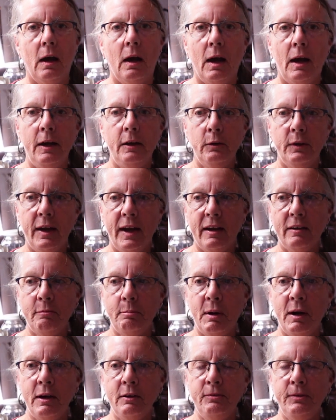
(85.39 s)
I don't have
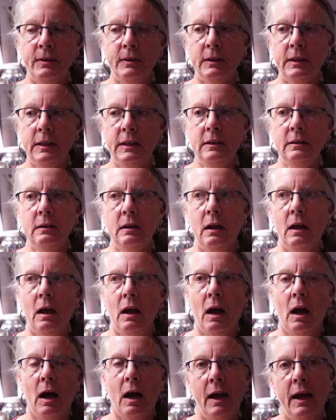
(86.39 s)
pie filling.
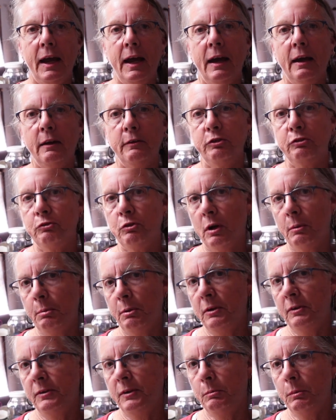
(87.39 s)
I have
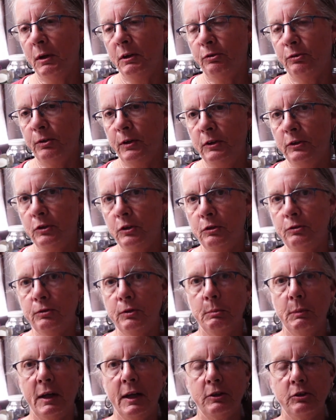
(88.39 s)
strawberries in my freezer
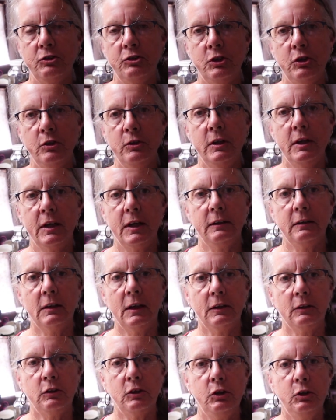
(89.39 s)
from last year that I'd
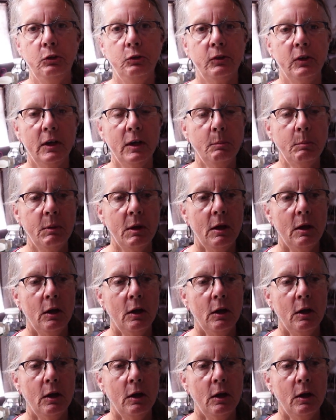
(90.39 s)
like to use up.